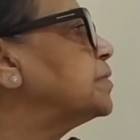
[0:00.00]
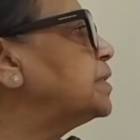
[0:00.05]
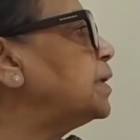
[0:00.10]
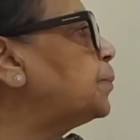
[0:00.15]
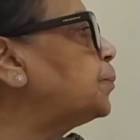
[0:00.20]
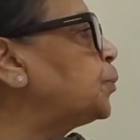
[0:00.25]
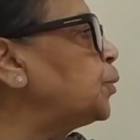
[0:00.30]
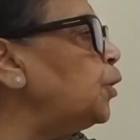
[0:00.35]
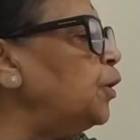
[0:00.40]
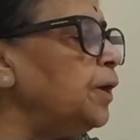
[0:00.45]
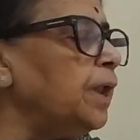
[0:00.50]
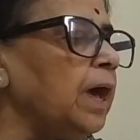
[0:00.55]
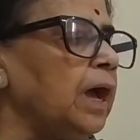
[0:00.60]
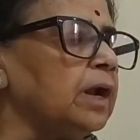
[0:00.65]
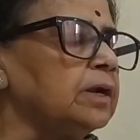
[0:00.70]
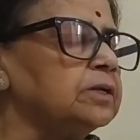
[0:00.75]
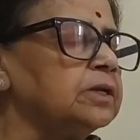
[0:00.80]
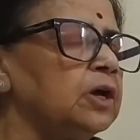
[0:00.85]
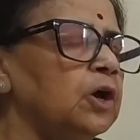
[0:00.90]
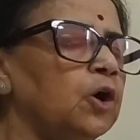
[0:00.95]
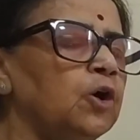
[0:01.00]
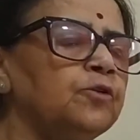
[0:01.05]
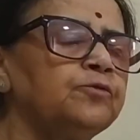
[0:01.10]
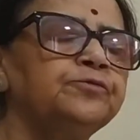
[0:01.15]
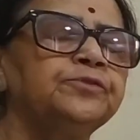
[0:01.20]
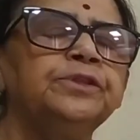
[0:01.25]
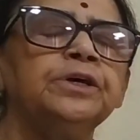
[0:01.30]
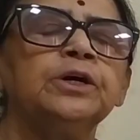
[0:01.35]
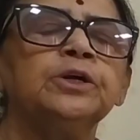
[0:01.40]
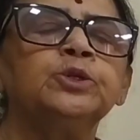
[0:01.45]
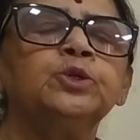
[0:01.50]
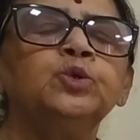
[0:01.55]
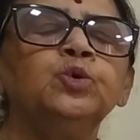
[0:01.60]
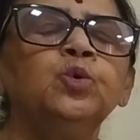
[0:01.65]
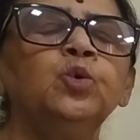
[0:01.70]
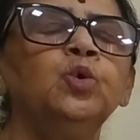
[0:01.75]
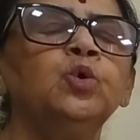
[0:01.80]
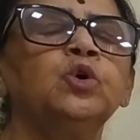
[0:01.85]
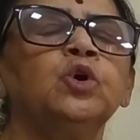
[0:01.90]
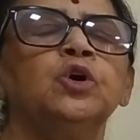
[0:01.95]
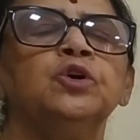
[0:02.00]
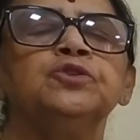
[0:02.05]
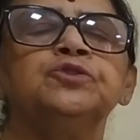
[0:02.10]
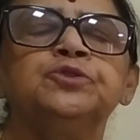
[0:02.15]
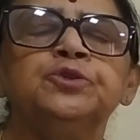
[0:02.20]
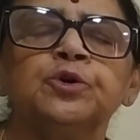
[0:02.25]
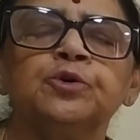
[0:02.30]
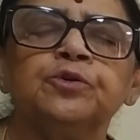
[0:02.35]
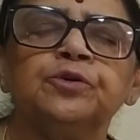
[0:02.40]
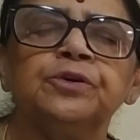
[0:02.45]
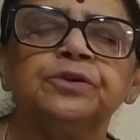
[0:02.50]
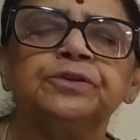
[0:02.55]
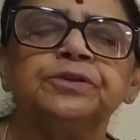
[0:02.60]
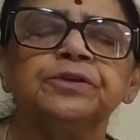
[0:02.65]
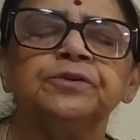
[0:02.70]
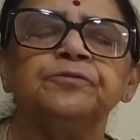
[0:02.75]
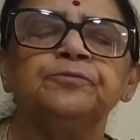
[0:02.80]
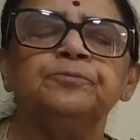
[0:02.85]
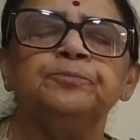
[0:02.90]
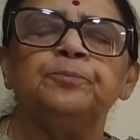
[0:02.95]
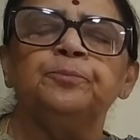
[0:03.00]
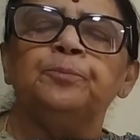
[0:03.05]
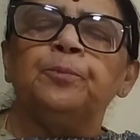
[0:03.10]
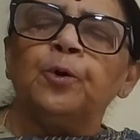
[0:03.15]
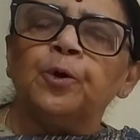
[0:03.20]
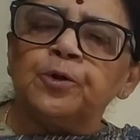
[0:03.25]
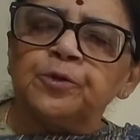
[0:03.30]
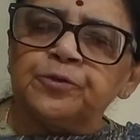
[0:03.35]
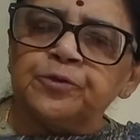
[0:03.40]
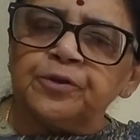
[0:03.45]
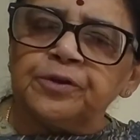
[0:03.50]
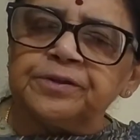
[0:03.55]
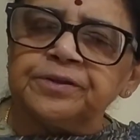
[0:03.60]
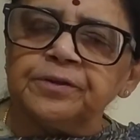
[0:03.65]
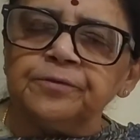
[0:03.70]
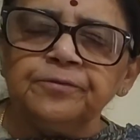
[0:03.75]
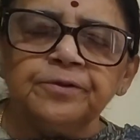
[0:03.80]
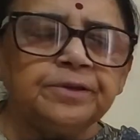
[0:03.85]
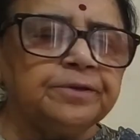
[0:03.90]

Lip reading: the product of the two consecutive positive